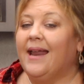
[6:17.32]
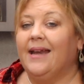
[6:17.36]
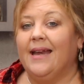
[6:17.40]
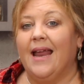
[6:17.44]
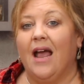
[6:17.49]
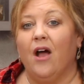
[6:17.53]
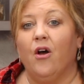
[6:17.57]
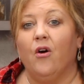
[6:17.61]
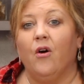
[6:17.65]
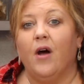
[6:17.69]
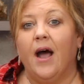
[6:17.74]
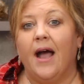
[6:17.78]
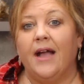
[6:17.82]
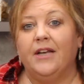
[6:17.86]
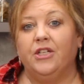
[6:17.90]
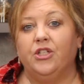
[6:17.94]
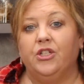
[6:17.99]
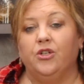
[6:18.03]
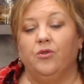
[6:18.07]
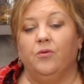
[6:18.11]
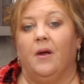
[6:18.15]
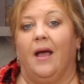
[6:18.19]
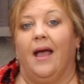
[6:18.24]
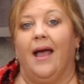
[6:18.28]
And now I
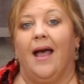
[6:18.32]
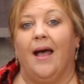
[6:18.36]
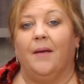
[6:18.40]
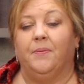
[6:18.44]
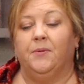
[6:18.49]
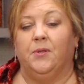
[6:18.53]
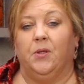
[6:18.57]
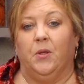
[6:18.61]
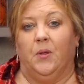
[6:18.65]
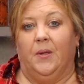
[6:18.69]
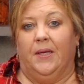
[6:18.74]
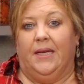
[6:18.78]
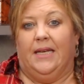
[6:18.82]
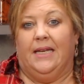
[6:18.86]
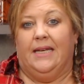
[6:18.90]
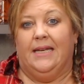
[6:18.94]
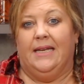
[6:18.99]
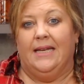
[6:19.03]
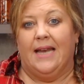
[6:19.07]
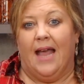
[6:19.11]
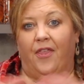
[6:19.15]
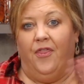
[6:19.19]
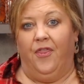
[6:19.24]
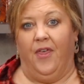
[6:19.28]
do absolutely
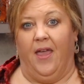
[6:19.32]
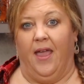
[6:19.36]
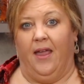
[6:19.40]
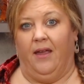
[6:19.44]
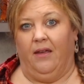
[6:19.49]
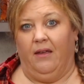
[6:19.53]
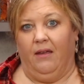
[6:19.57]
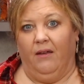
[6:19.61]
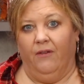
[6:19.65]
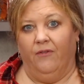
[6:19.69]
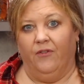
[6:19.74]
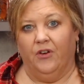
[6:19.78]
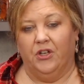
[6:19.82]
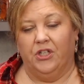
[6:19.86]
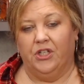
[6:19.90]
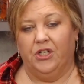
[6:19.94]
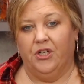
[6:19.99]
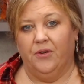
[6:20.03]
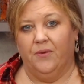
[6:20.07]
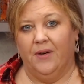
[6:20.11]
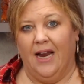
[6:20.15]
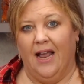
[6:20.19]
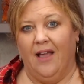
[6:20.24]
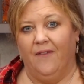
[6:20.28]
nothing for
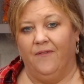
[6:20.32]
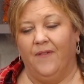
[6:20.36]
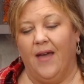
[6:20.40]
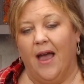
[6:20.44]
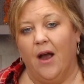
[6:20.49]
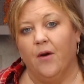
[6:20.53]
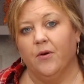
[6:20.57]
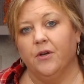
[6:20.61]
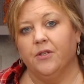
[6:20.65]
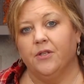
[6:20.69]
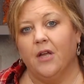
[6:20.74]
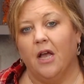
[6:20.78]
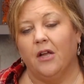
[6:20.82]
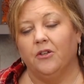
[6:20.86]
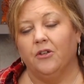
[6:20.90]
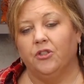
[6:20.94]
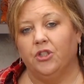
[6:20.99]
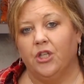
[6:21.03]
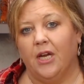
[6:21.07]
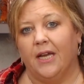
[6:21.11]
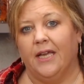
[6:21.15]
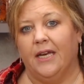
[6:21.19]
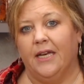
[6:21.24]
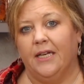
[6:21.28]
two and a half hours. I'll
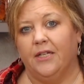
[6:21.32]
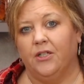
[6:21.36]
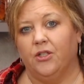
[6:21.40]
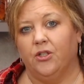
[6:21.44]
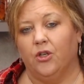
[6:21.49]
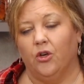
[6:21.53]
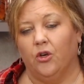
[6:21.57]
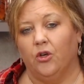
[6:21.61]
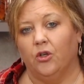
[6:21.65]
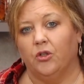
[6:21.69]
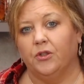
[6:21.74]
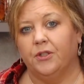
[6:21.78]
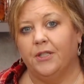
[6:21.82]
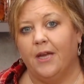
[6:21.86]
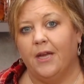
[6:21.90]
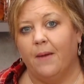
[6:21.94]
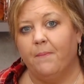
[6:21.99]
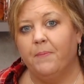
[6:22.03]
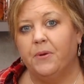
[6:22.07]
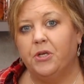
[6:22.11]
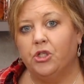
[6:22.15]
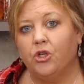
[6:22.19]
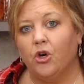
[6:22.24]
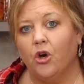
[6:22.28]
check an internal
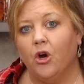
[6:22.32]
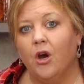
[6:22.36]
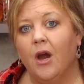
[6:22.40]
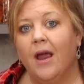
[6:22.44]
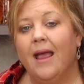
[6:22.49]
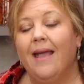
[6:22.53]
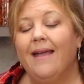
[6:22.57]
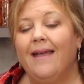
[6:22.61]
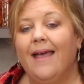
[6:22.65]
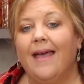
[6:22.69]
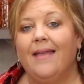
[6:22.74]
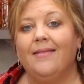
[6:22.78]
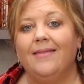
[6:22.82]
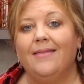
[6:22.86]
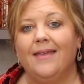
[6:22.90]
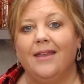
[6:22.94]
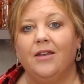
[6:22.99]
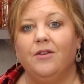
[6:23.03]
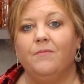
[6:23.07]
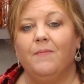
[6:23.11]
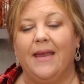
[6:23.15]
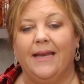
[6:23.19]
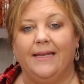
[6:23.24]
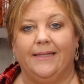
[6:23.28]
temperature and
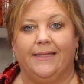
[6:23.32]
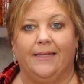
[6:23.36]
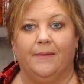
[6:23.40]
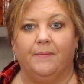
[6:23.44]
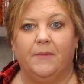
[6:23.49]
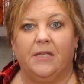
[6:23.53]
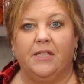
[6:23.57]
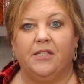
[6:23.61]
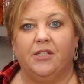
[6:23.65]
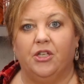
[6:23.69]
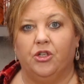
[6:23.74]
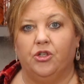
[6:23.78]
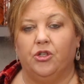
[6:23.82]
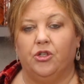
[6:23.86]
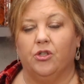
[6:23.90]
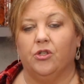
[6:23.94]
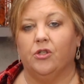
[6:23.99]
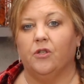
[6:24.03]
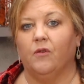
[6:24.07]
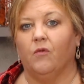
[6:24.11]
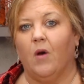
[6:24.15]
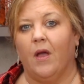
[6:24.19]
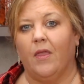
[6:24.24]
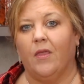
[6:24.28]
then make some
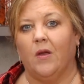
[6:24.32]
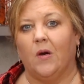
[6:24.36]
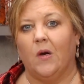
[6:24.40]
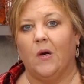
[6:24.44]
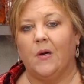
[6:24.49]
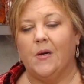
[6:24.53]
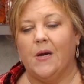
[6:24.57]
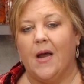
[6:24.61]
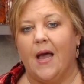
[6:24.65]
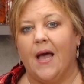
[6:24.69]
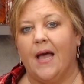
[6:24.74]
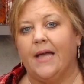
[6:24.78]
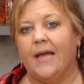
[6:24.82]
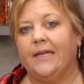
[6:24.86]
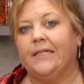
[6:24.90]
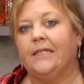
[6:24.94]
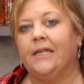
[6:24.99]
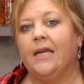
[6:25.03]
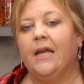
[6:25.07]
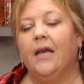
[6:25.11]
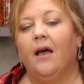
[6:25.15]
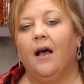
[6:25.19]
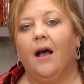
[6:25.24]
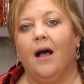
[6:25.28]
decisions of whether or not
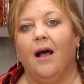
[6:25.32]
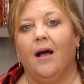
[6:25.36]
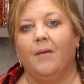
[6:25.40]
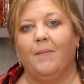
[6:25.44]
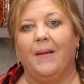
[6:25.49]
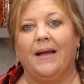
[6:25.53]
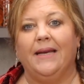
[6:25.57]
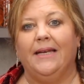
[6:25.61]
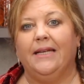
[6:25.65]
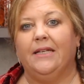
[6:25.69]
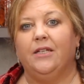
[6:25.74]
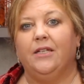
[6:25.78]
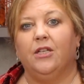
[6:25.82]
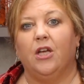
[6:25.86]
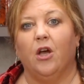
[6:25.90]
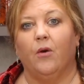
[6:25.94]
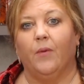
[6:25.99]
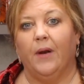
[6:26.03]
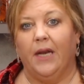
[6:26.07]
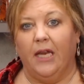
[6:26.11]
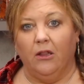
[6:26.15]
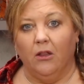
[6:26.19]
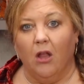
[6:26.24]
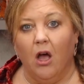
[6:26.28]
um, I need to
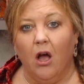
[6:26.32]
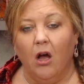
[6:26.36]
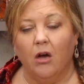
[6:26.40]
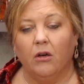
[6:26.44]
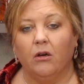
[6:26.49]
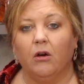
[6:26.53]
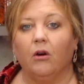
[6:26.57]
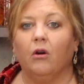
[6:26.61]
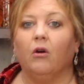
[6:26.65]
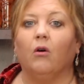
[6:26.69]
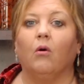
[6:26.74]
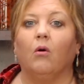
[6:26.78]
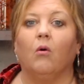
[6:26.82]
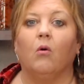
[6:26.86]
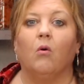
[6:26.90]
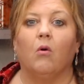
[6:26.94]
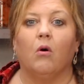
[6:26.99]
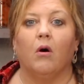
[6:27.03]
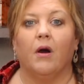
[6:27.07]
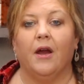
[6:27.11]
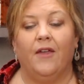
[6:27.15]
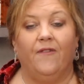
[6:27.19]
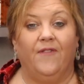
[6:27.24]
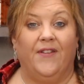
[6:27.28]
go any longer
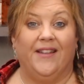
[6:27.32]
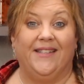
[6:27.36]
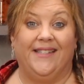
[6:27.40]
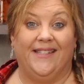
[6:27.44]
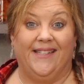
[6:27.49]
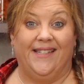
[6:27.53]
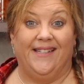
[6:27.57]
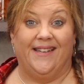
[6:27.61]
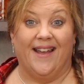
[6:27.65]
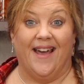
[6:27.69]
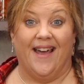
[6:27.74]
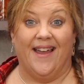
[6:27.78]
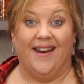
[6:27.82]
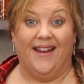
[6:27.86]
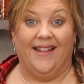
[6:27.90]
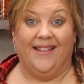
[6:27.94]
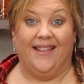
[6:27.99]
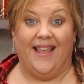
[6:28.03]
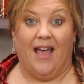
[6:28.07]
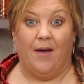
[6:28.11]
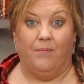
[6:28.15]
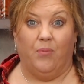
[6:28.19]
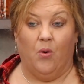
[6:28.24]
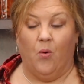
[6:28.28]
or if it's done at
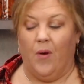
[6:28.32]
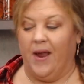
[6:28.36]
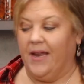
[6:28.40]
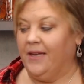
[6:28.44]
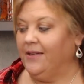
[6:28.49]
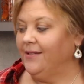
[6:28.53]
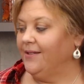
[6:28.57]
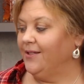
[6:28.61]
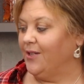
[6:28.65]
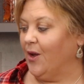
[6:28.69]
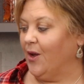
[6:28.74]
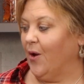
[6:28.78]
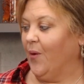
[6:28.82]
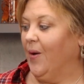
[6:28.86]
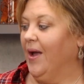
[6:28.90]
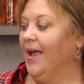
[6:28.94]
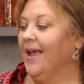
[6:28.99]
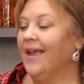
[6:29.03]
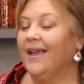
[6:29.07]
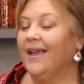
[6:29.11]
that point. So